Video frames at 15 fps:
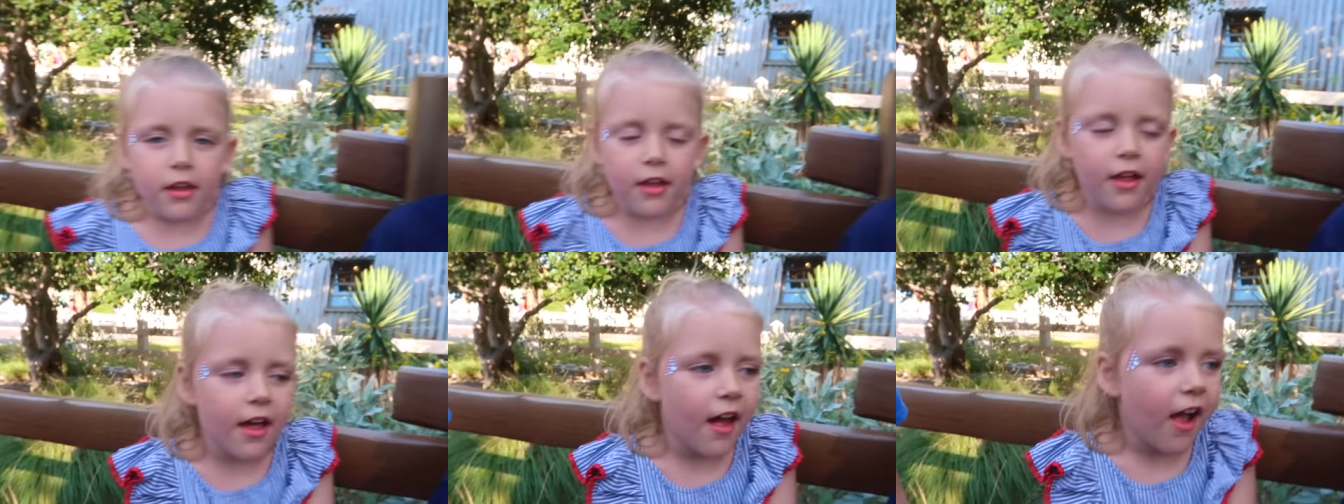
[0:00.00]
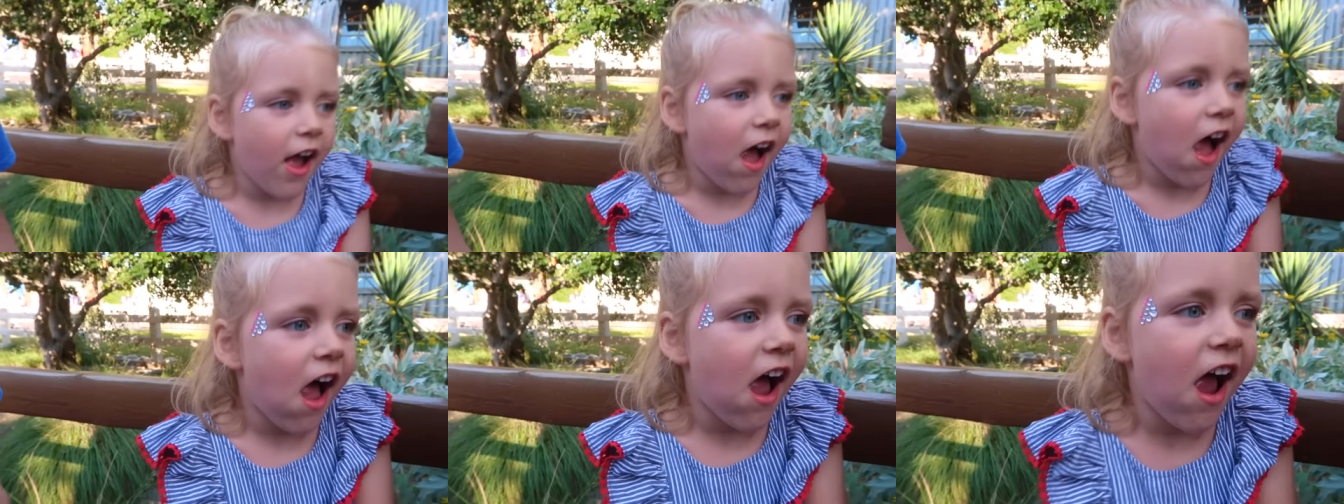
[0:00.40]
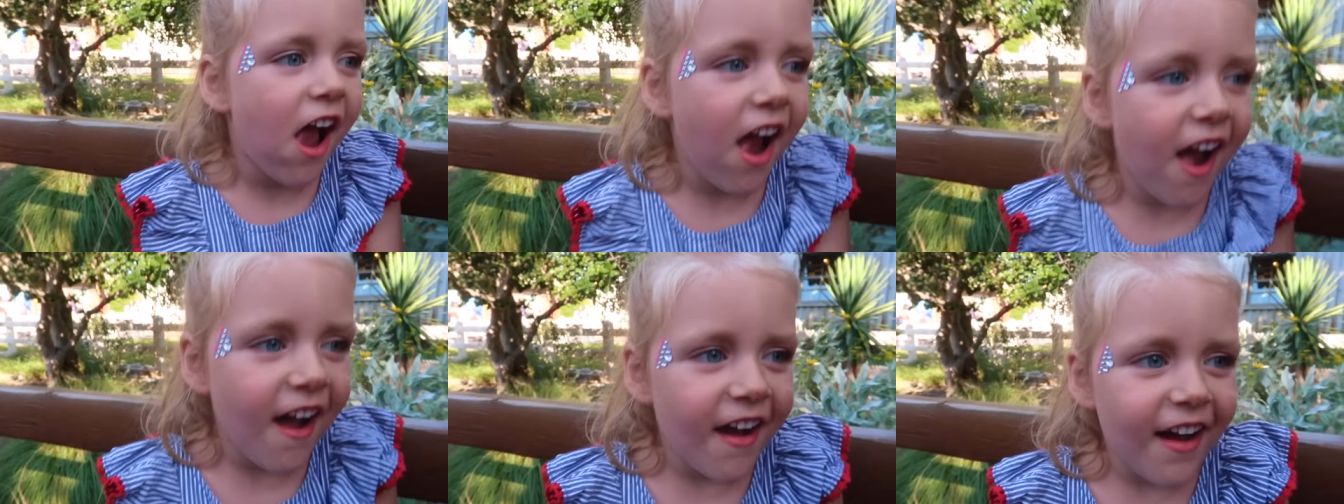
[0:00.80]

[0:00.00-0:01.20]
Ellie, what's your plan?